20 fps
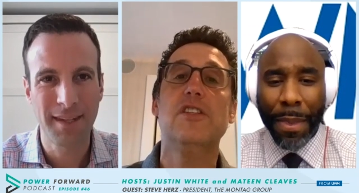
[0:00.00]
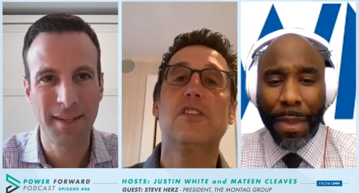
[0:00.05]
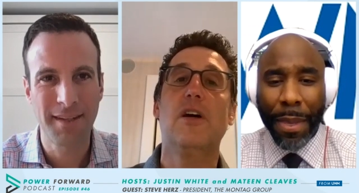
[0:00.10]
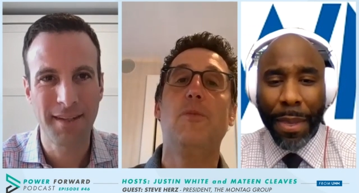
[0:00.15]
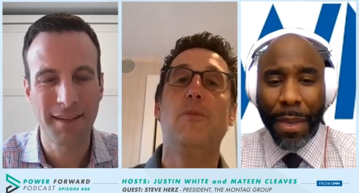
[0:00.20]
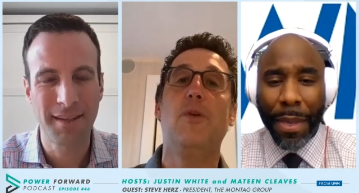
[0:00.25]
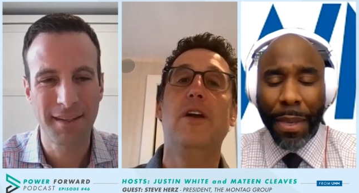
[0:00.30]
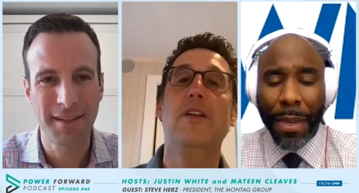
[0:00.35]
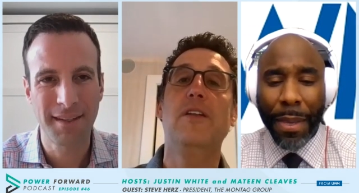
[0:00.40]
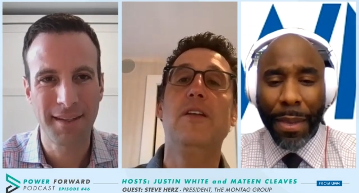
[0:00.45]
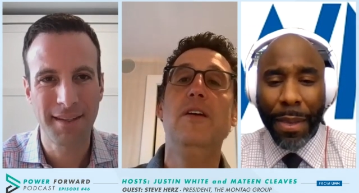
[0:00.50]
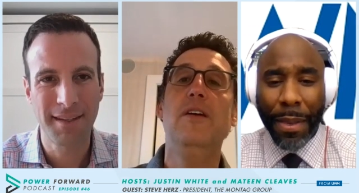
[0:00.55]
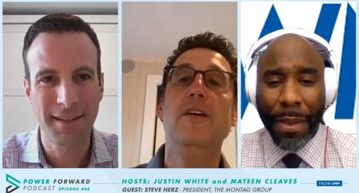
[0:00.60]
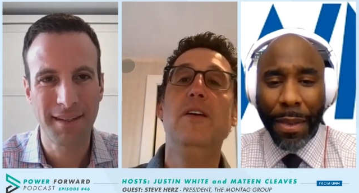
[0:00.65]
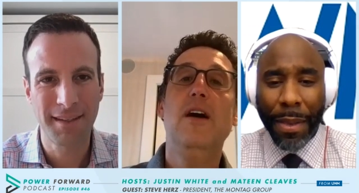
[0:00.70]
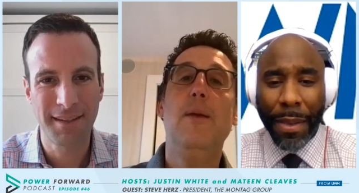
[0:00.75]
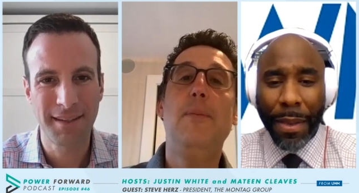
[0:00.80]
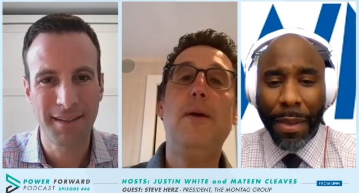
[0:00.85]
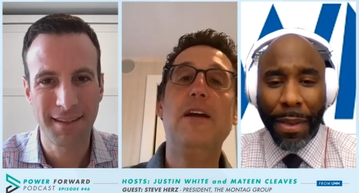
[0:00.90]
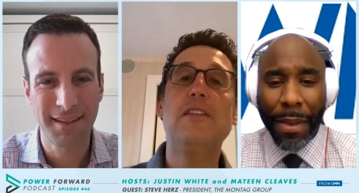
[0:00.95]
Speaker 1: in someone
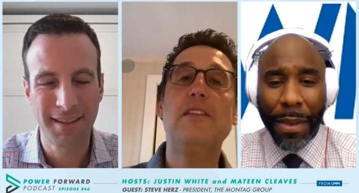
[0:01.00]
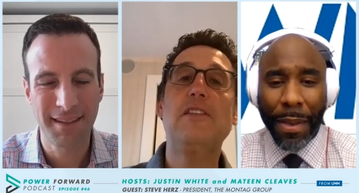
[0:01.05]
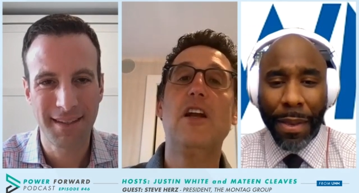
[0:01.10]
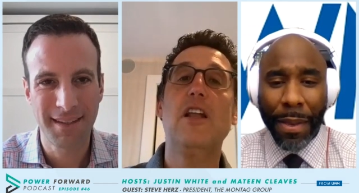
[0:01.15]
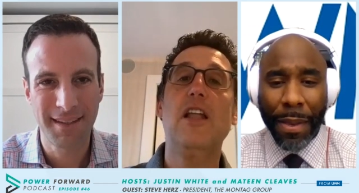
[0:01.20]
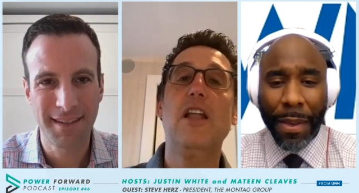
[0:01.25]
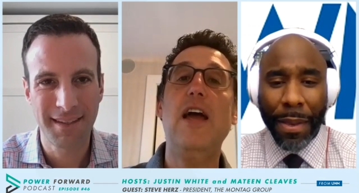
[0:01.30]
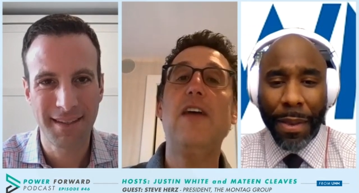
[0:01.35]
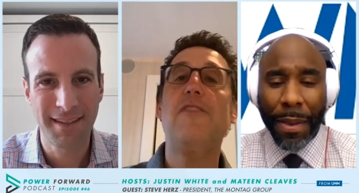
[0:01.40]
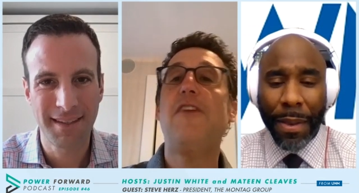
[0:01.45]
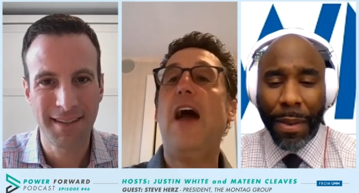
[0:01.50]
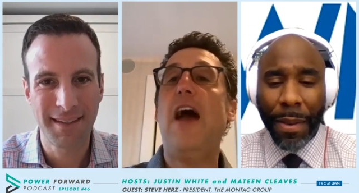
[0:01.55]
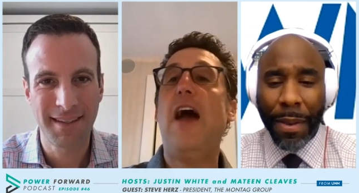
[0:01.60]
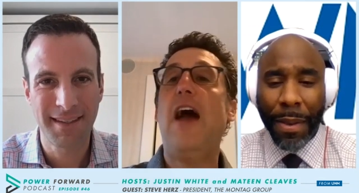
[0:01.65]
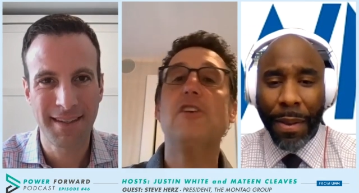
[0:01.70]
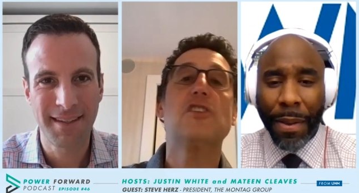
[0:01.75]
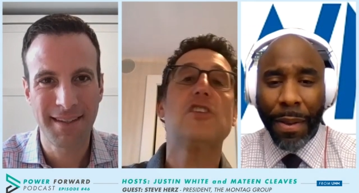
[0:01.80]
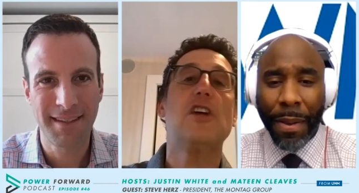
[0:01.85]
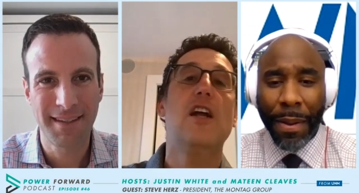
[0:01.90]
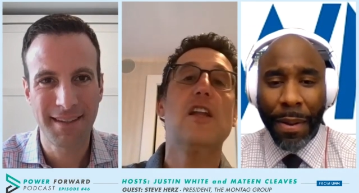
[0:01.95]
about their life
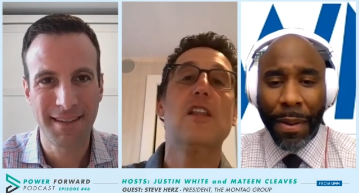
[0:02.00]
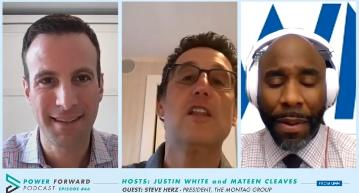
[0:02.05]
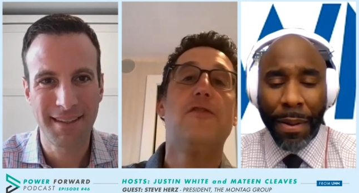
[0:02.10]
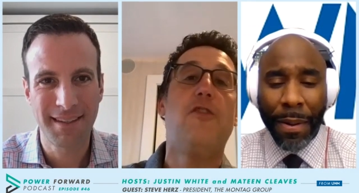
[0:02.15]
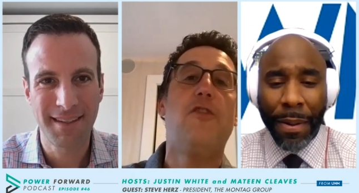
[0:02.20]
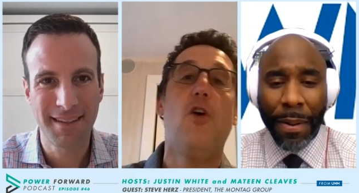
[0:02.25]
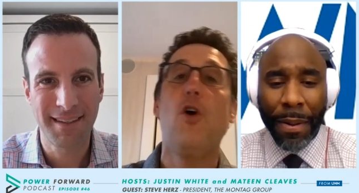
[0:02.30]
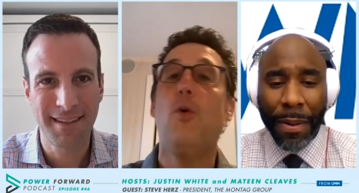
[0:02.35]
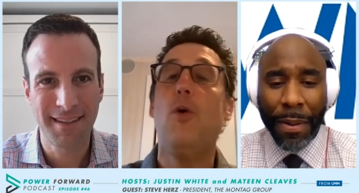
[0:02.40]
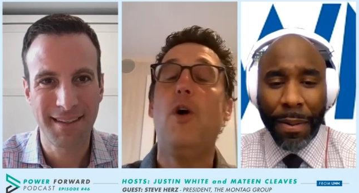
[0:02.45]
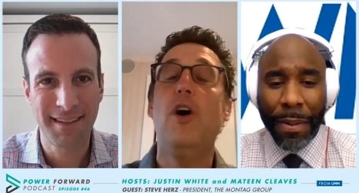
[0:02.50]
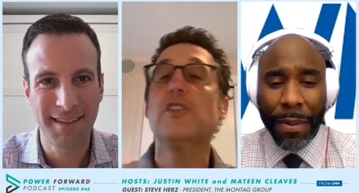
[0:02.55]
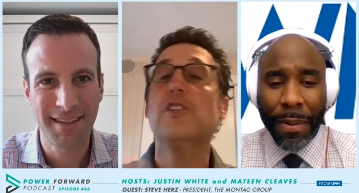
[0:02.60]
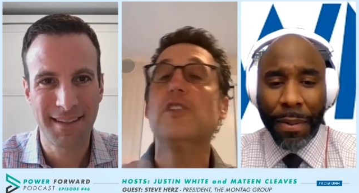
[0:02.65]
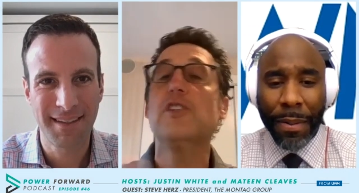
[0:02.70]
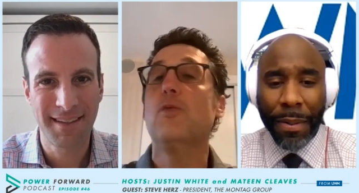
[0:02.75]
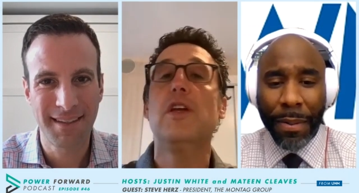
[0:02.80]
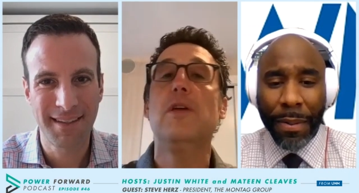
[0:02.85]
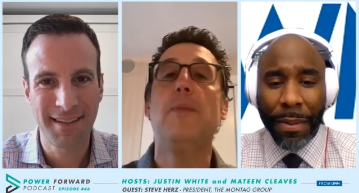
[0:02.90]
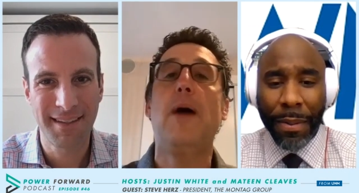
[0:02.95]
outside of the 4
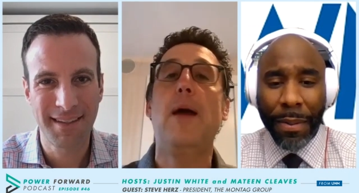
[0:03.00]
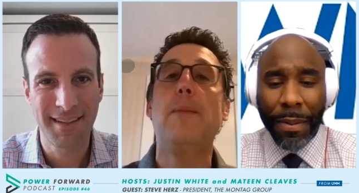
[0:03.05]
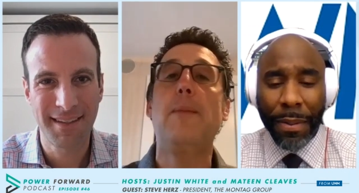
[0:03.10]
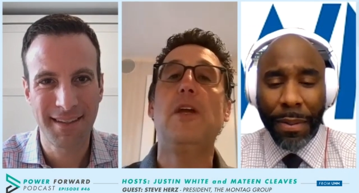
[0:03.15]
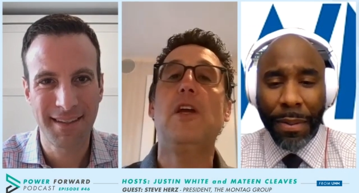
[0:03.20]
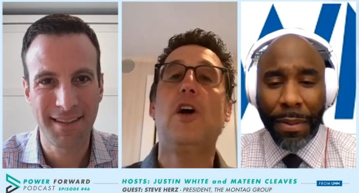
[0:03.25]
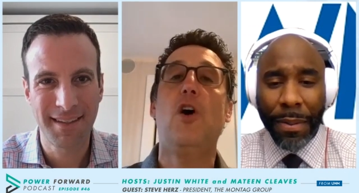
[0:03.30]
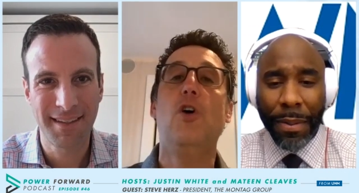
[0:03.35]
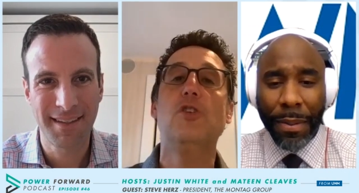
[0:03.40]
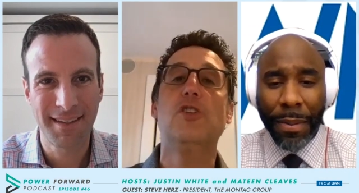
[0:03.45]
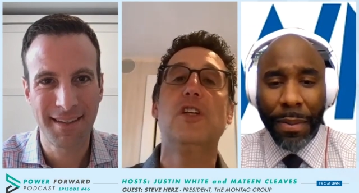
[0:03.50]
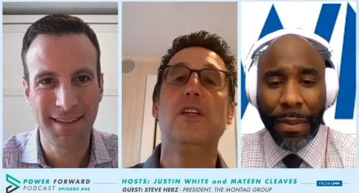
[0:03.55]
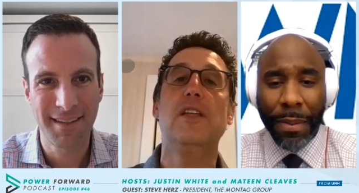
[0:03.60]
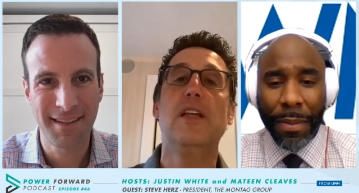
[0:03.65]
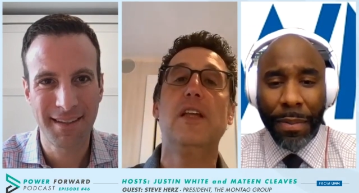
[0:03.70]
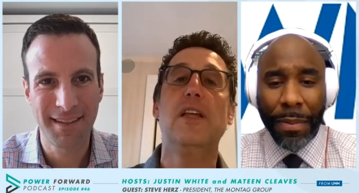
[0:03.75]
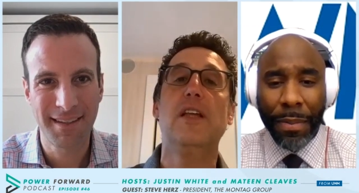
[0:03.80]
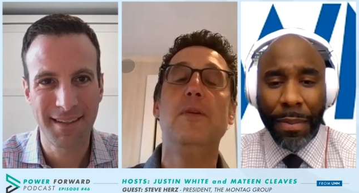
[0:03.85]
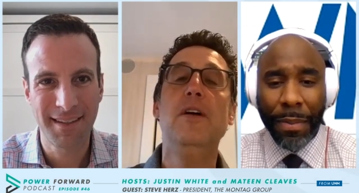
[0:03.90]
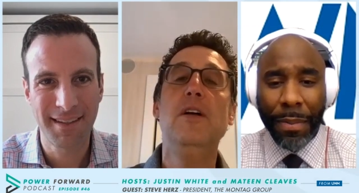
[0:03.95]
walls of what you might be
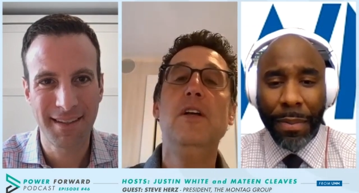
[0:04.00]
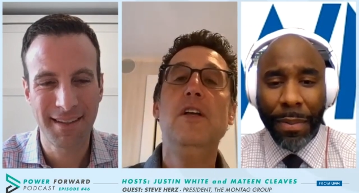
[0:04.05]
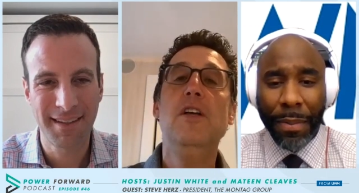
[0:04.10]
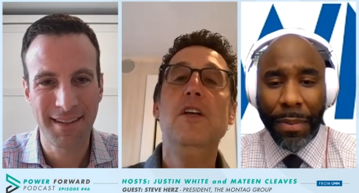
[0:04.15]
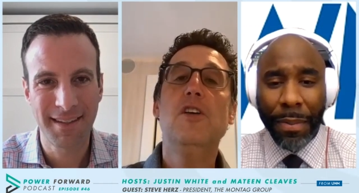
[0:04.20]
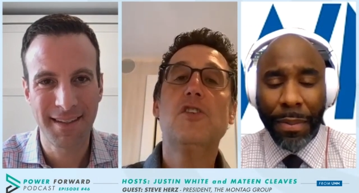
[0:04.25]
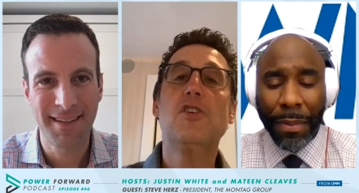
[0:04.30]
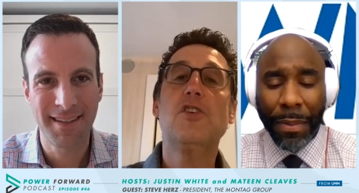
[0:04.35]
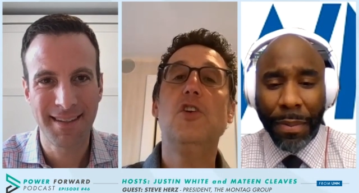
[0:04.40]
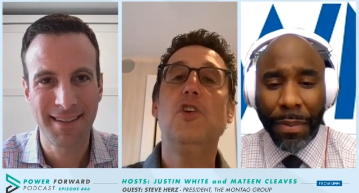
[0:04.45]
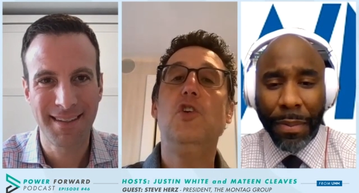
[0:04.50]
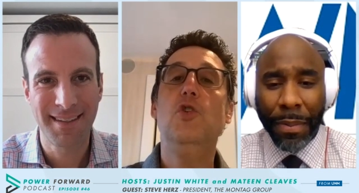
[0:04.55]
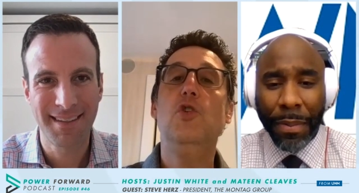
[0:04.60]
coaching them. So